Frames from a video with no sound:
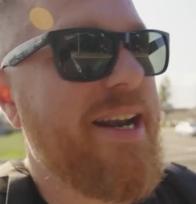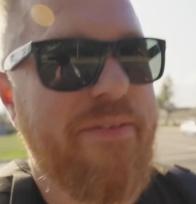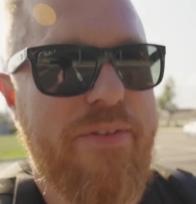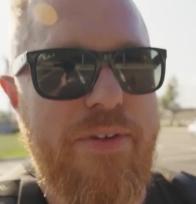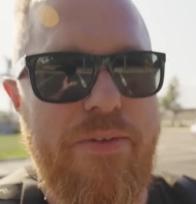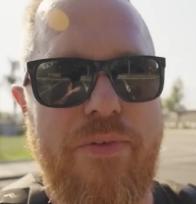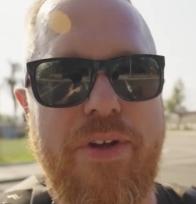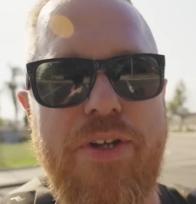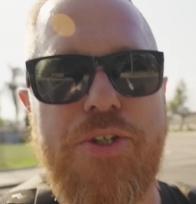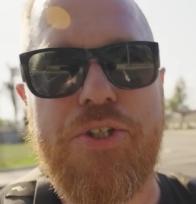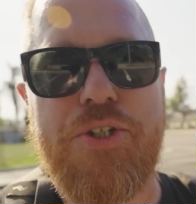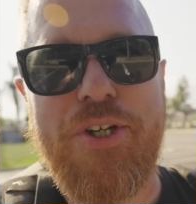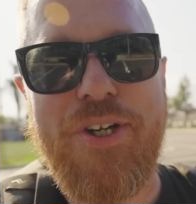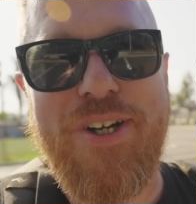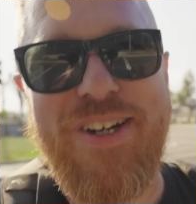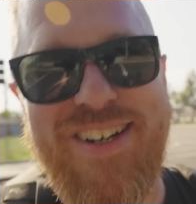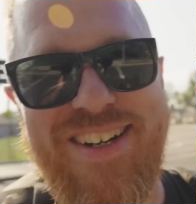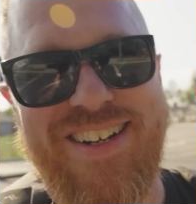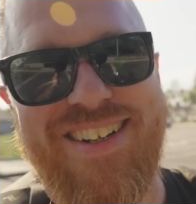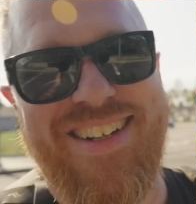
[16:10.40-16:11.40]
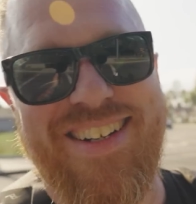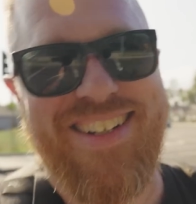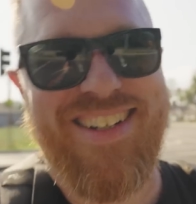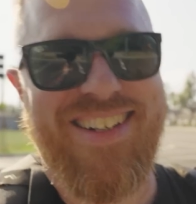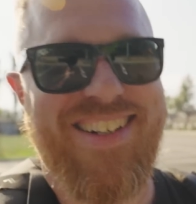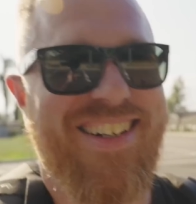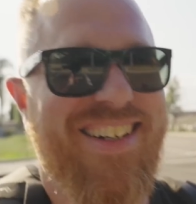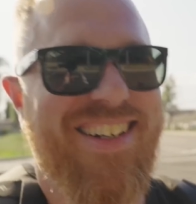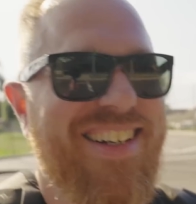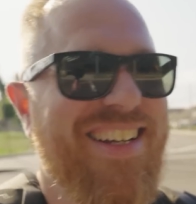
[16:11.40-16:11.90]
of adventure.
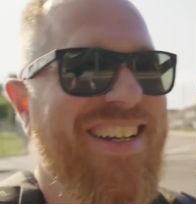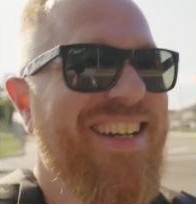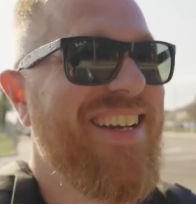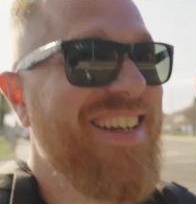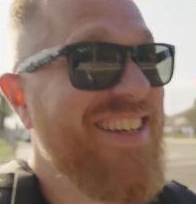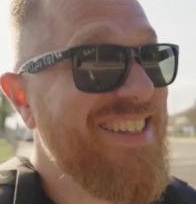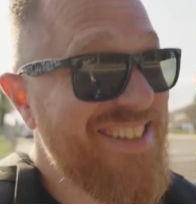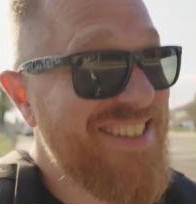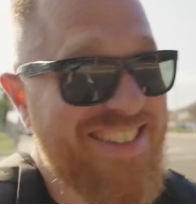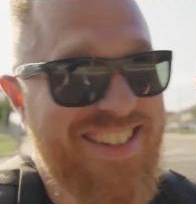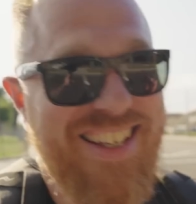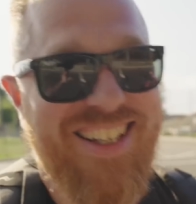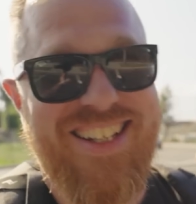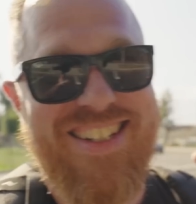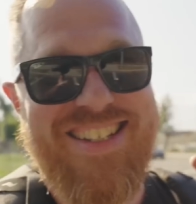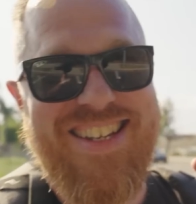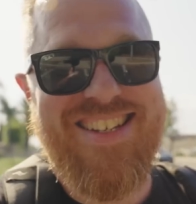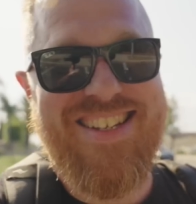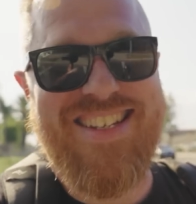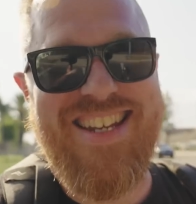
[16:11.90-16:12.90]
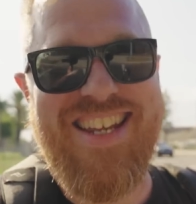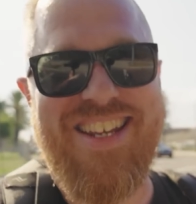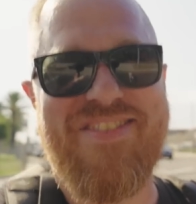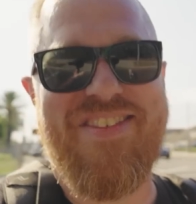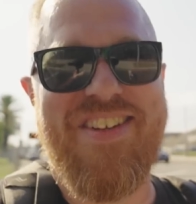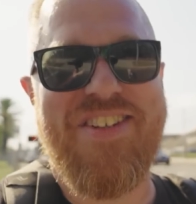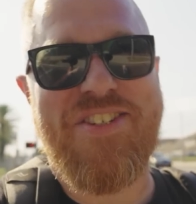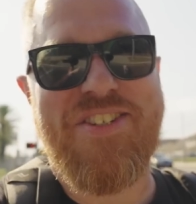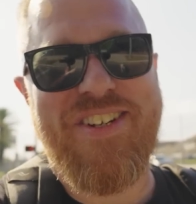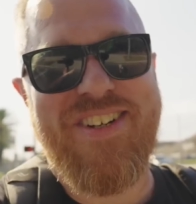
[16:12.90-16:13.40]
Still a Disney
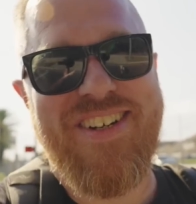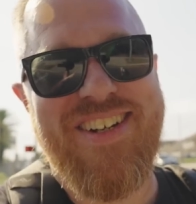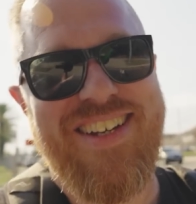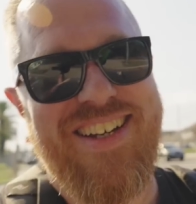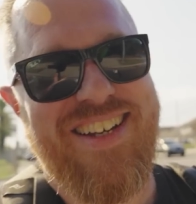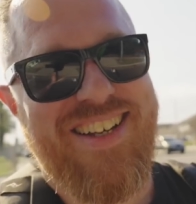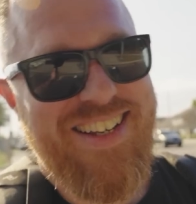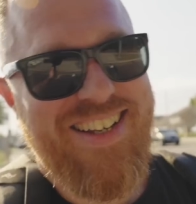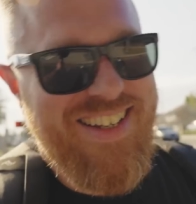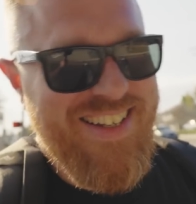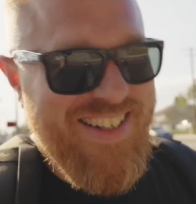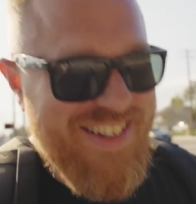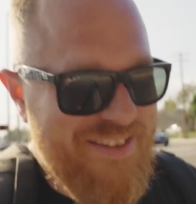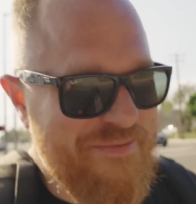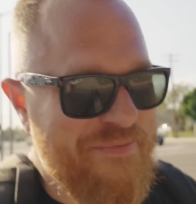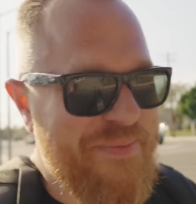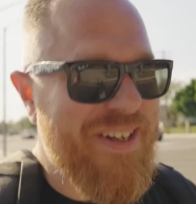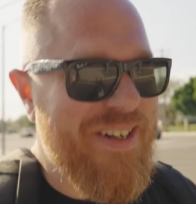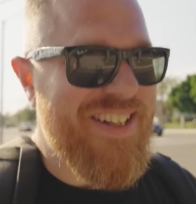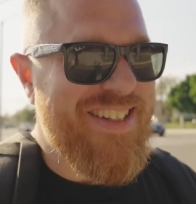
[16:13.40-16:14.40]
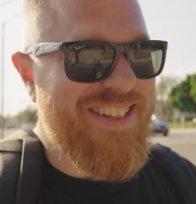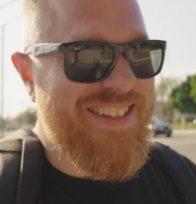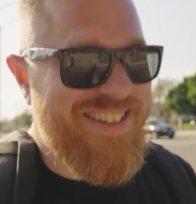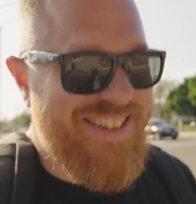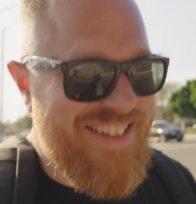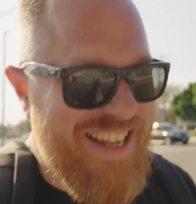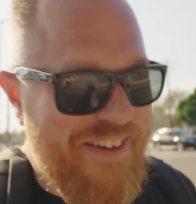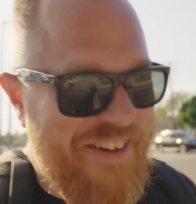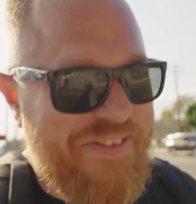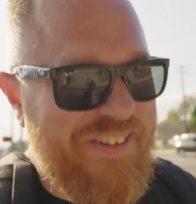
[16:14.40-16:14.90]
adventure, but
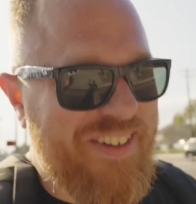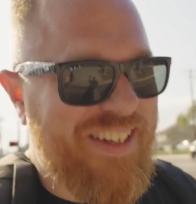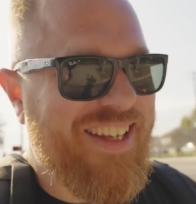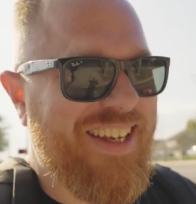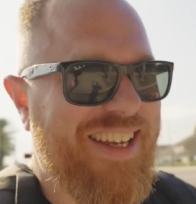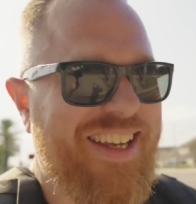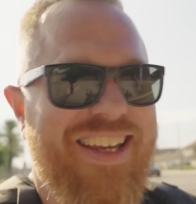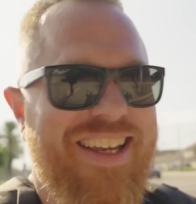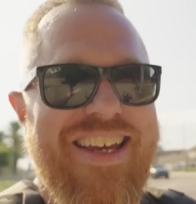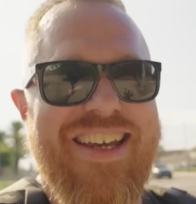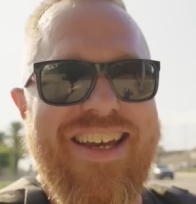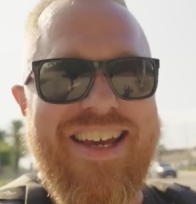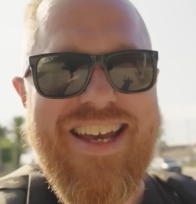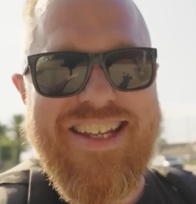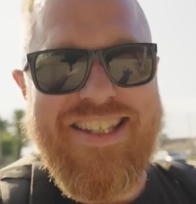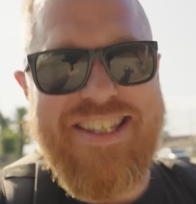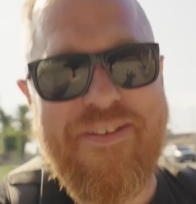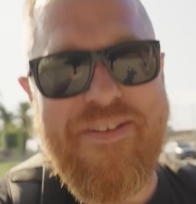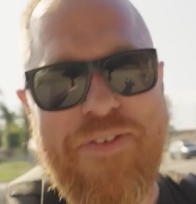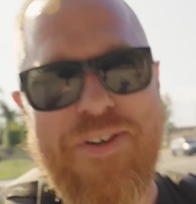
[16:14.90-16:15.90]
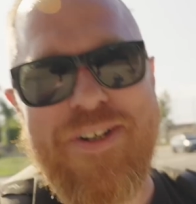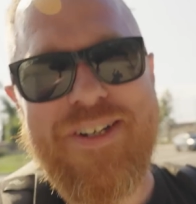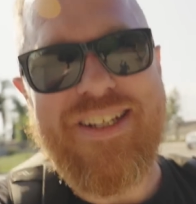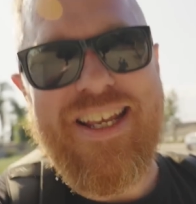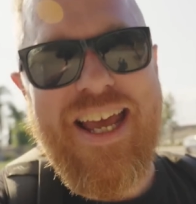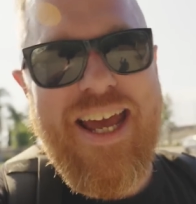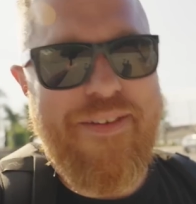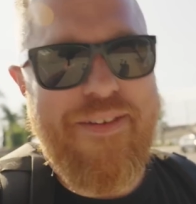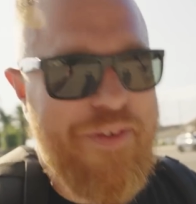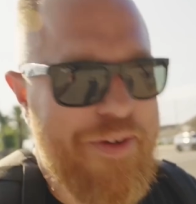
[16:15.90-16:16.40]
definitely a different
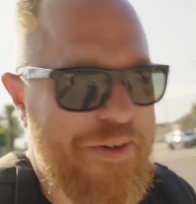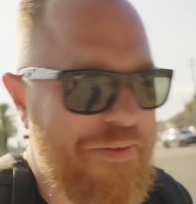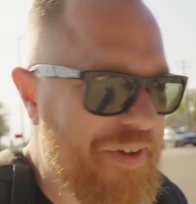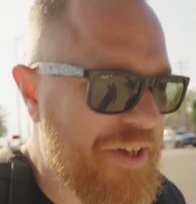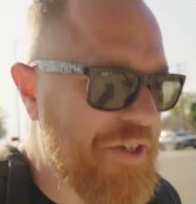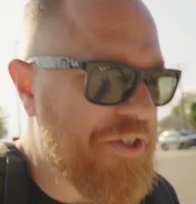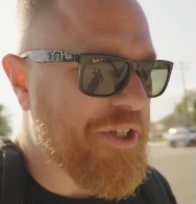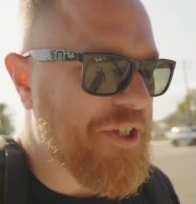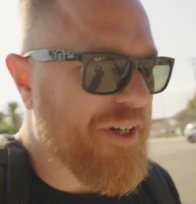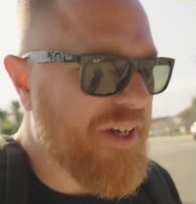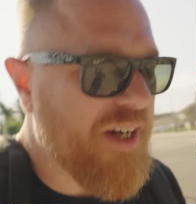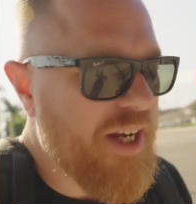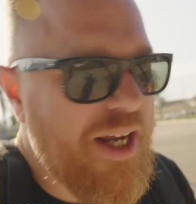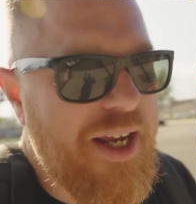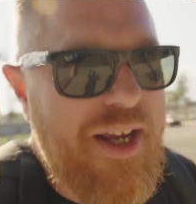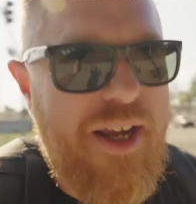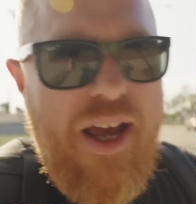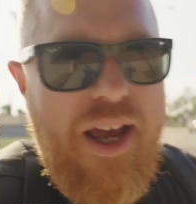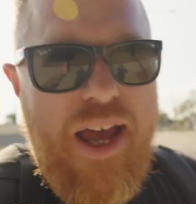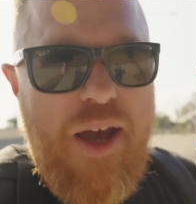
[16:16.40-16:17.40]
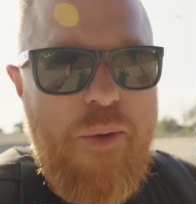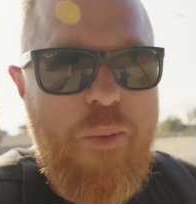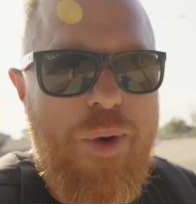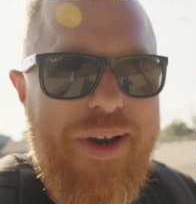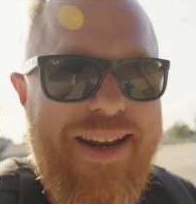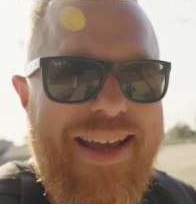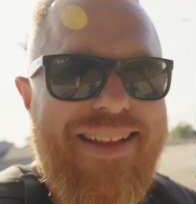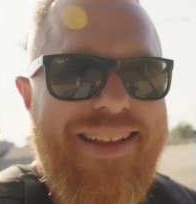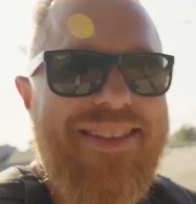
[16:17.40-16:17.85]
kind of adventure. And what I